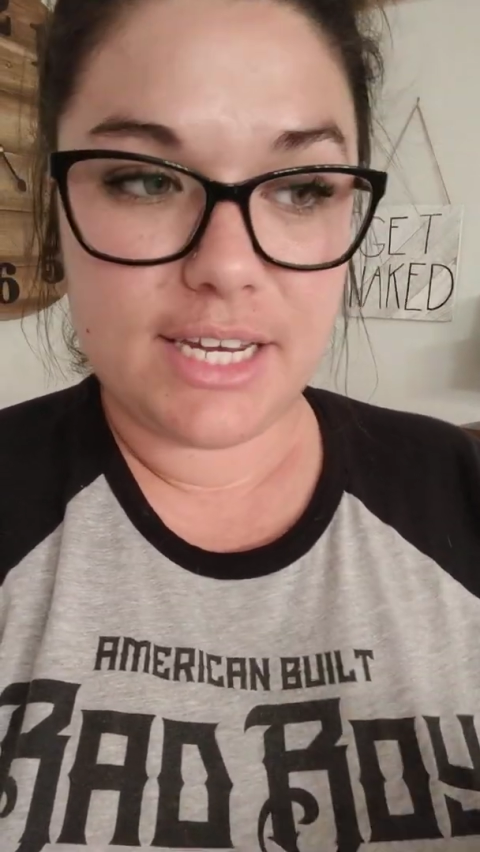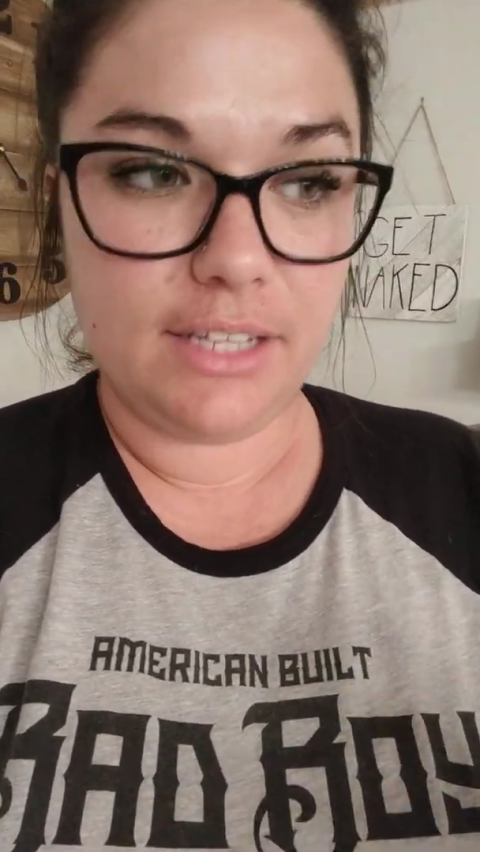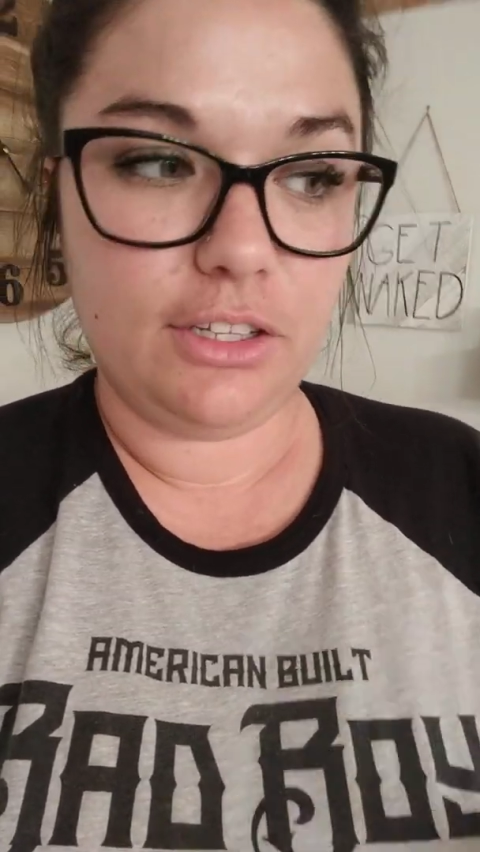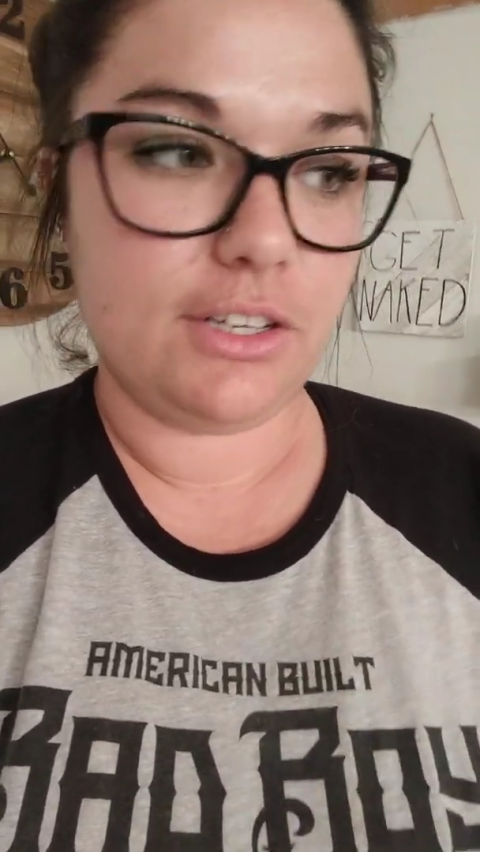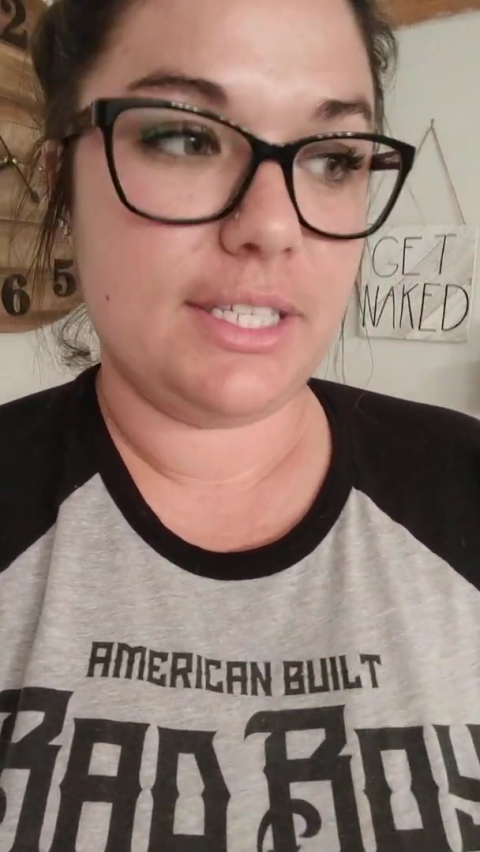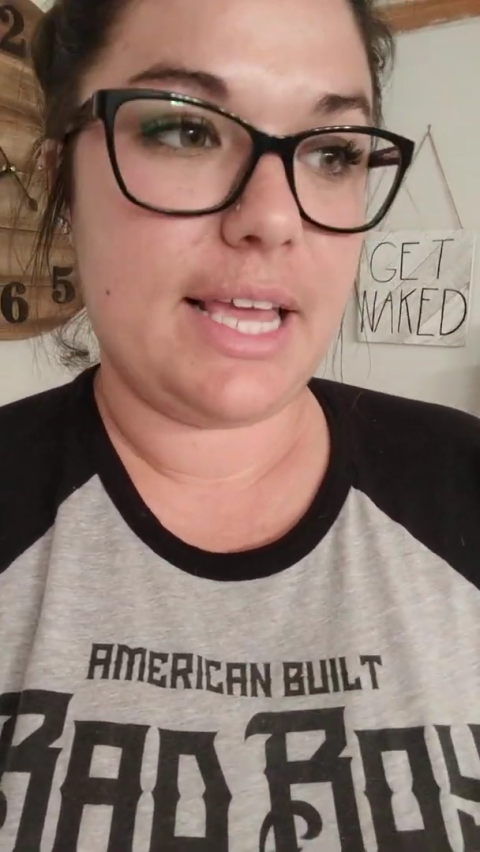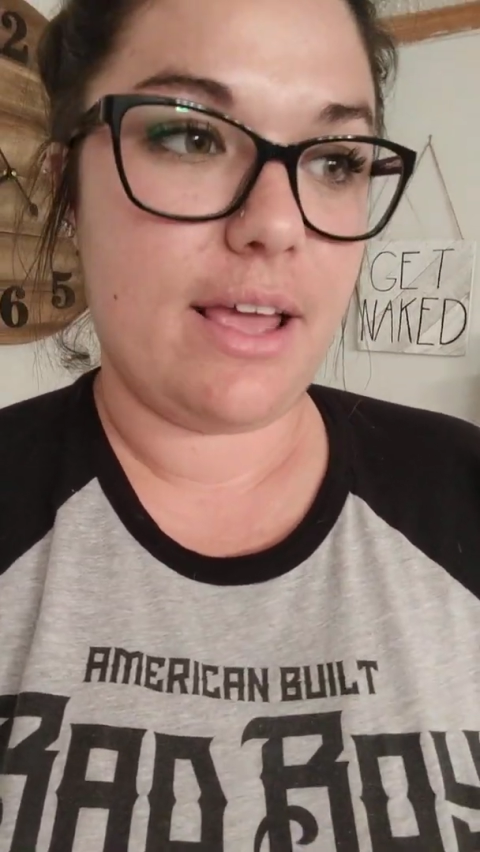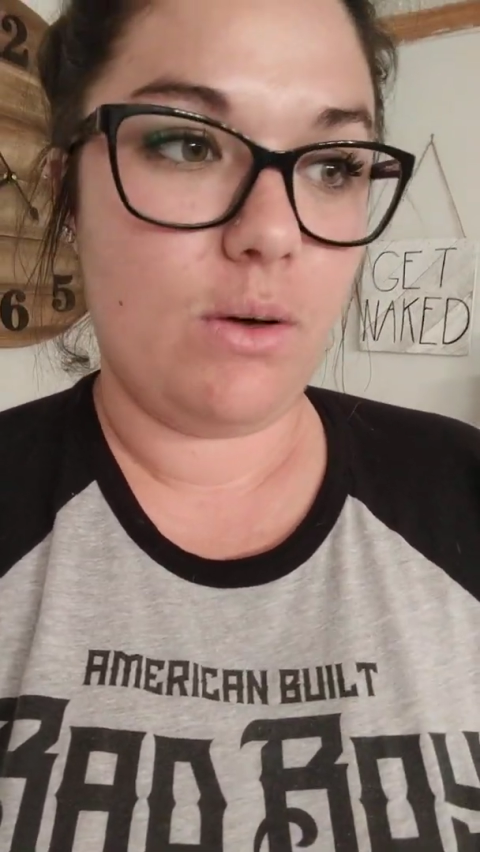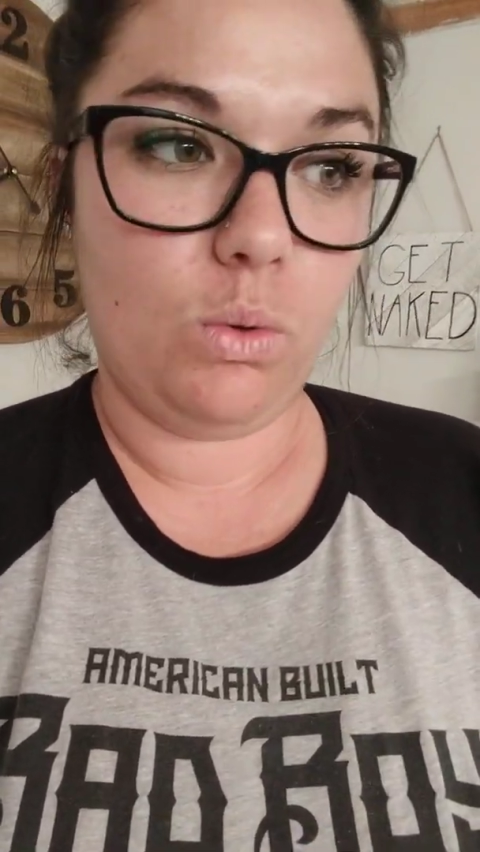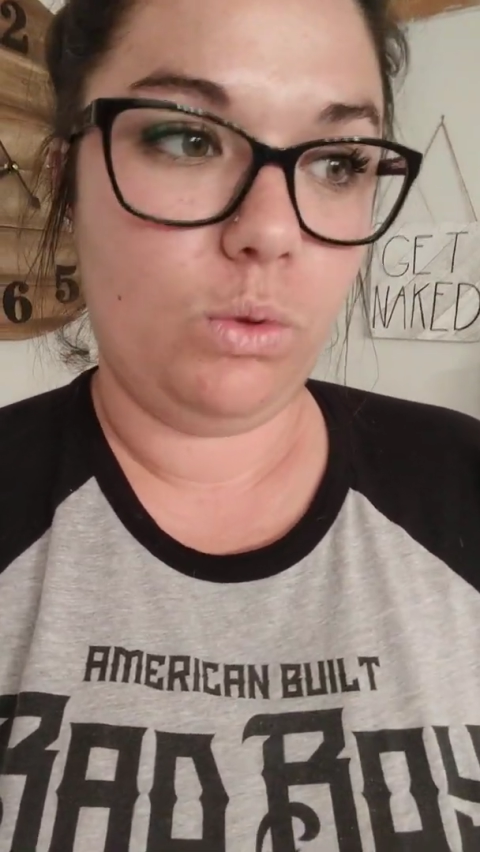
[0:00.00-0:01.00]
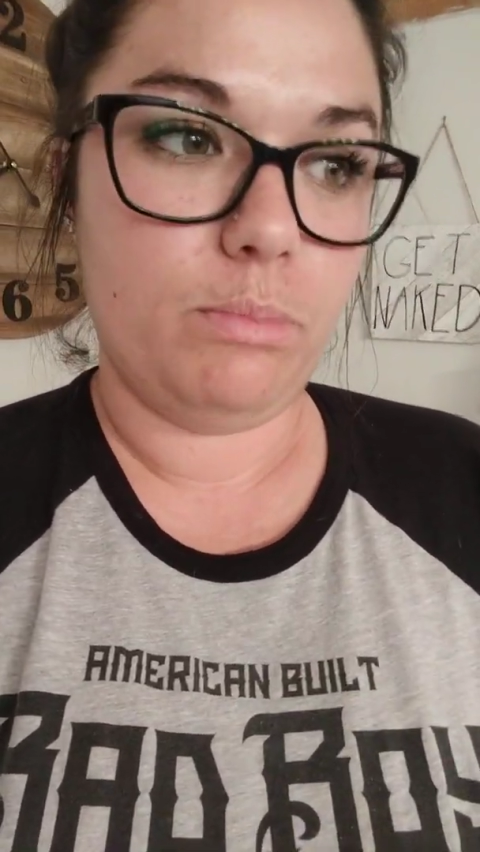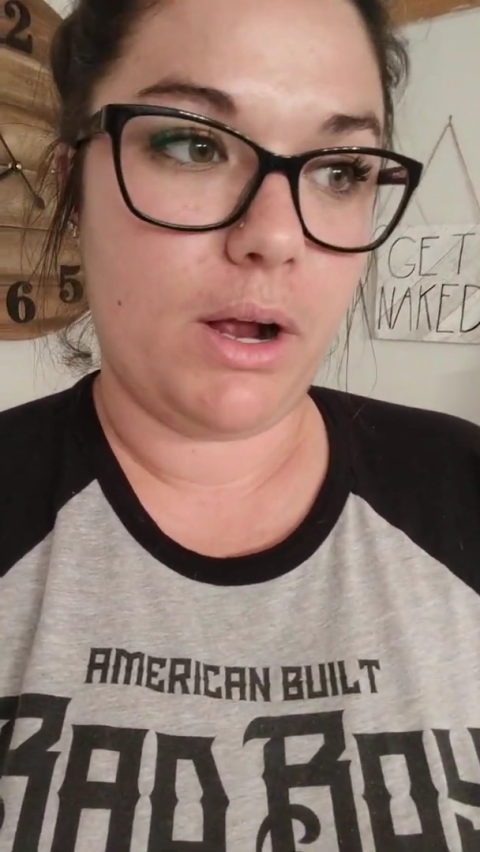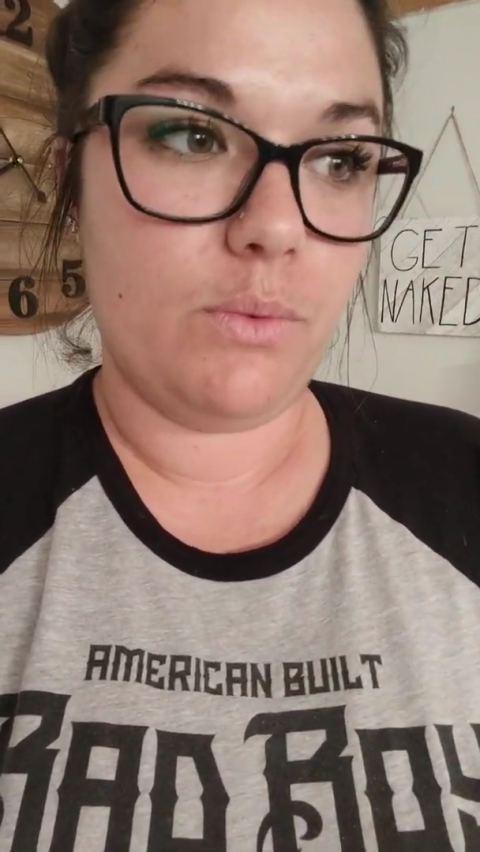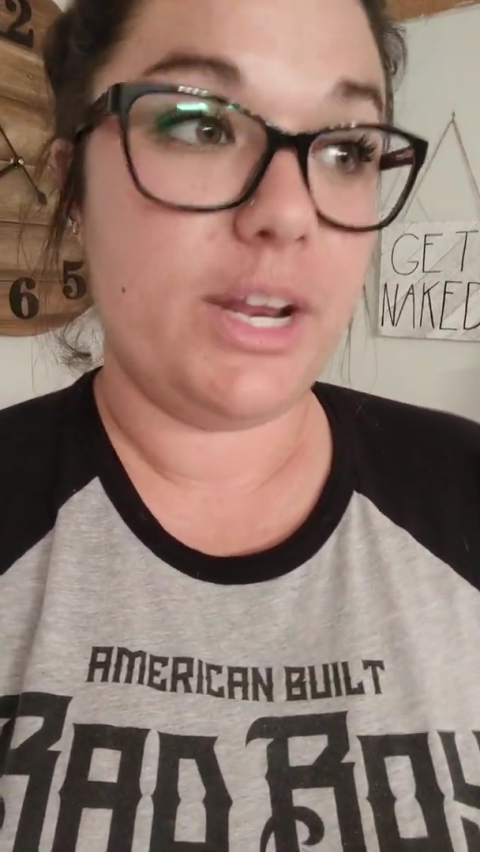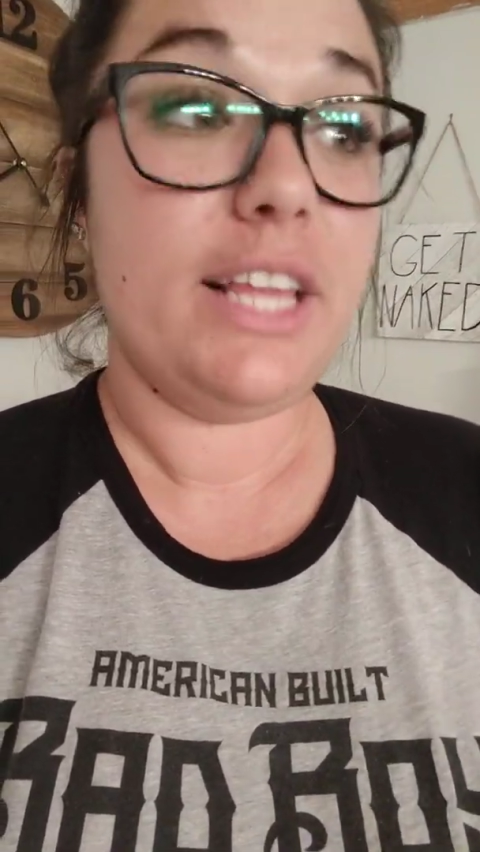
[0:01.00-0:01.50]
and it looks like old
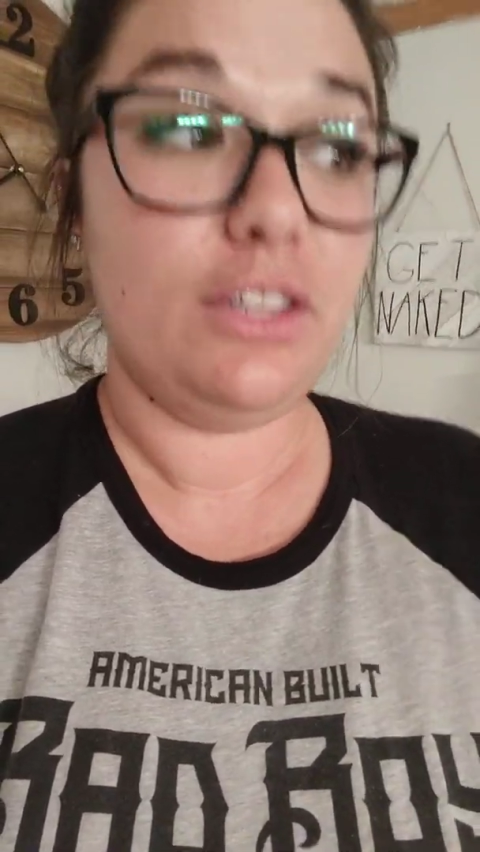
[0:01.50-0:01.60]
barn wood.